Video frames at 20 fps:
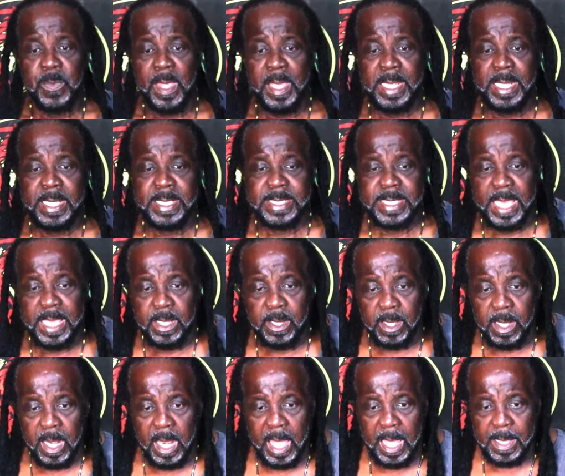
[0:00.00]
it is 8
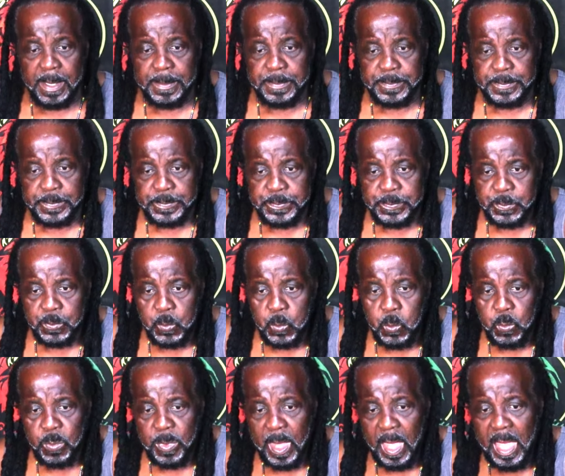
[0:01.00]
o'clock.
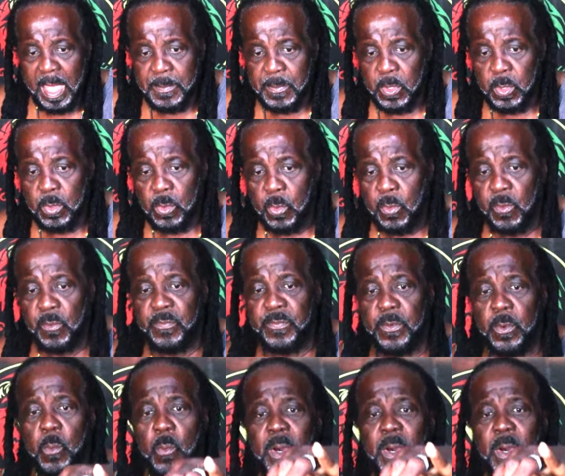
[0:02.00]
I'm going to go for the